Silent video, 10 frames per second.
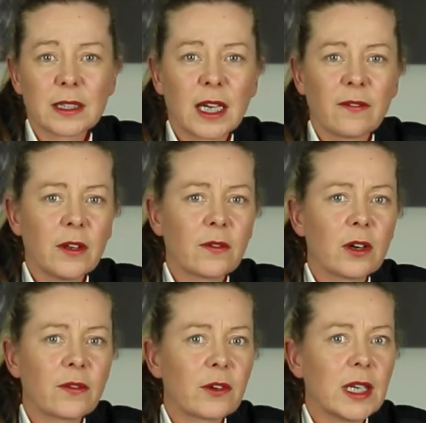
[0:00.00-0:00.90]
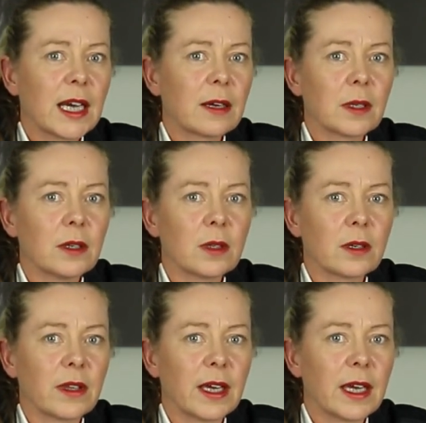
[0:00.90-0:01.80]
Now, if you've got free download
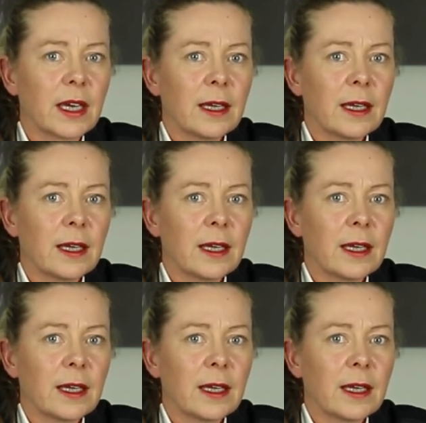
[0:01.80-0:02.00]
on there,